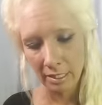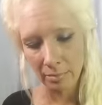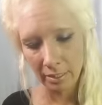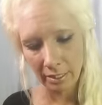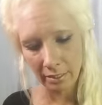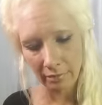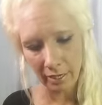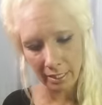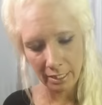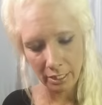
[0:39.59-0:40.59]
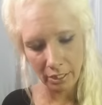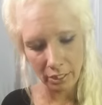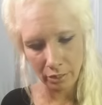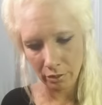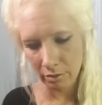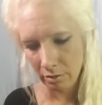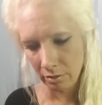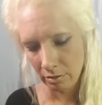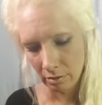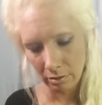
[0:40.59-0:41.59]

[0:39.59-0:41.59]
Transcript: Spirit's advice to you.